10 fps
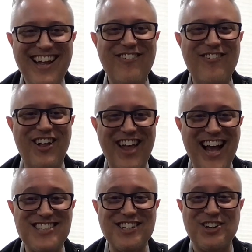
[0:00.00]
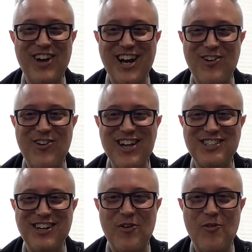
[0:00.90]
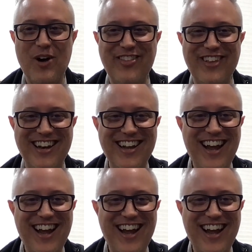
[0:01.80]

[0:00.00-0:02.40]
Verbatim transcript: Well, that's a great question, and one that